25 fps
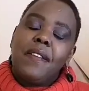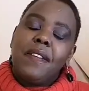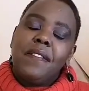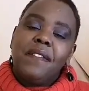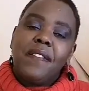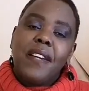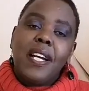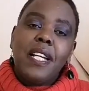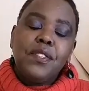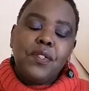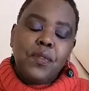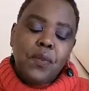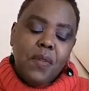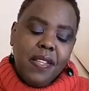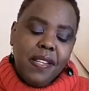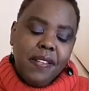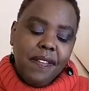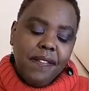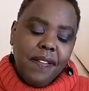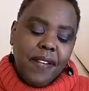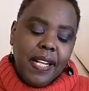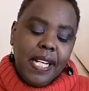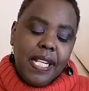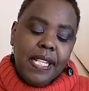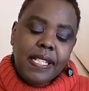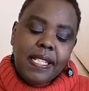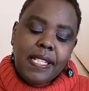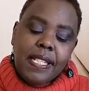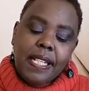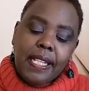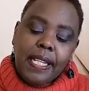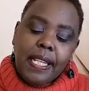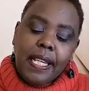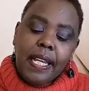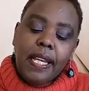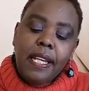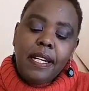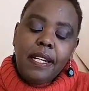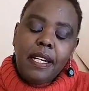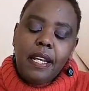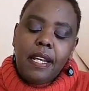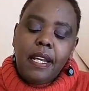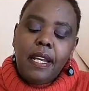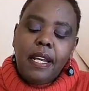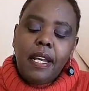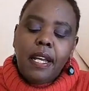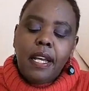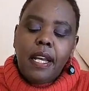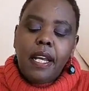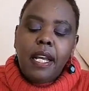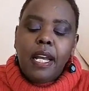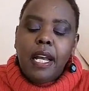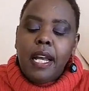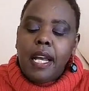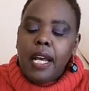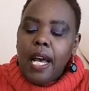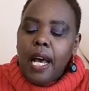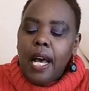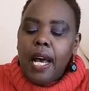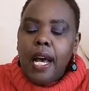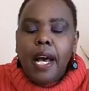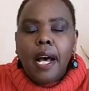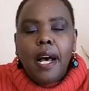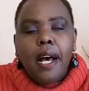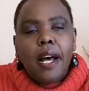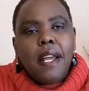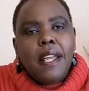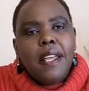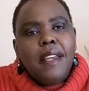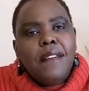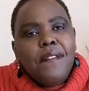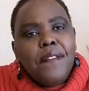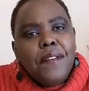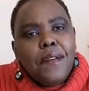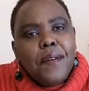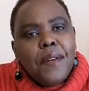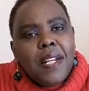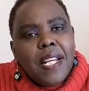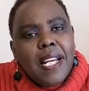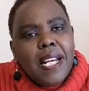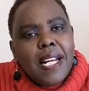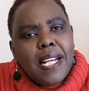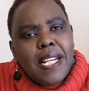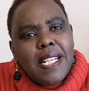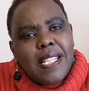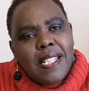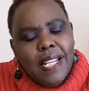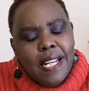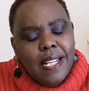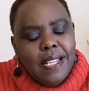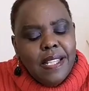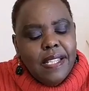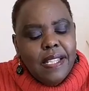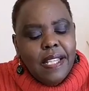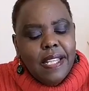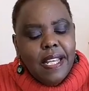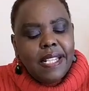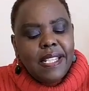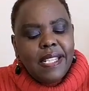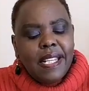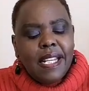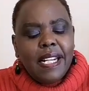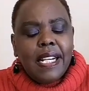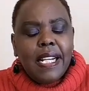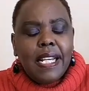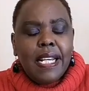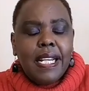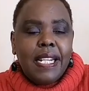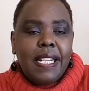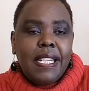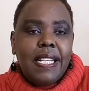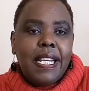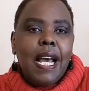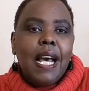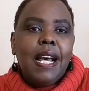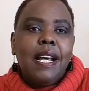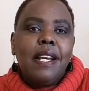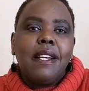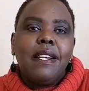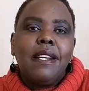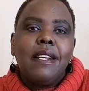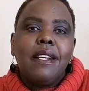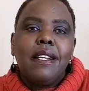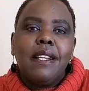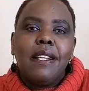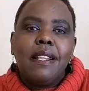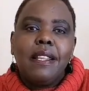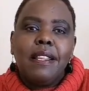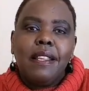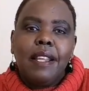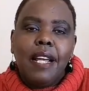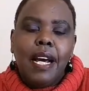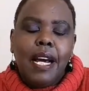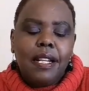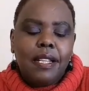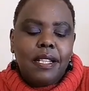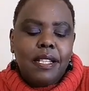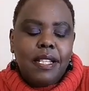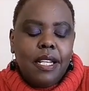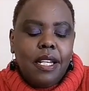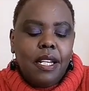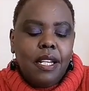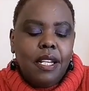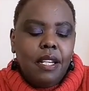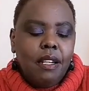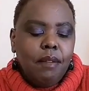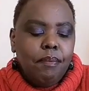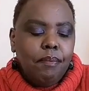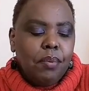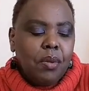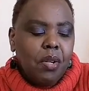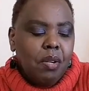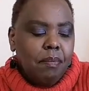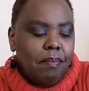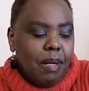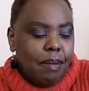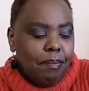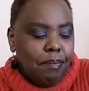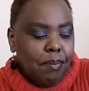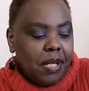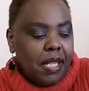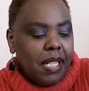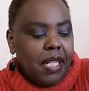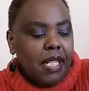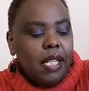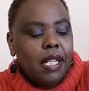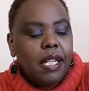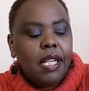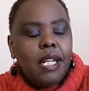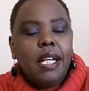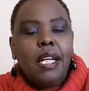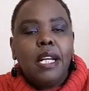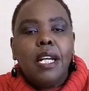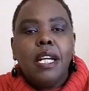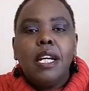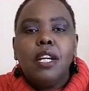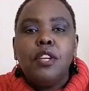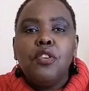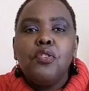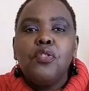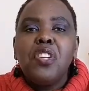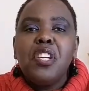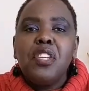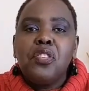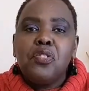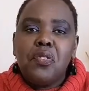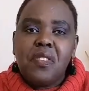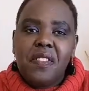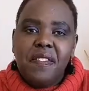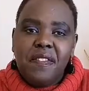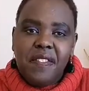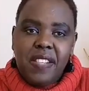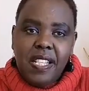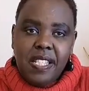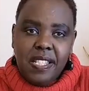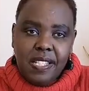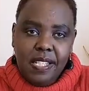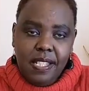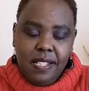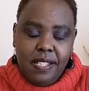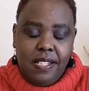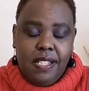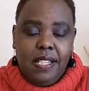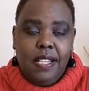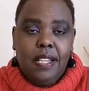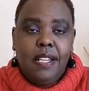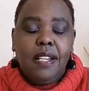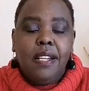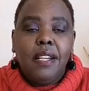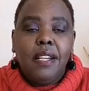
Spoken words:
revised with your friends again, if you realize that there's an area that probably you need to revisit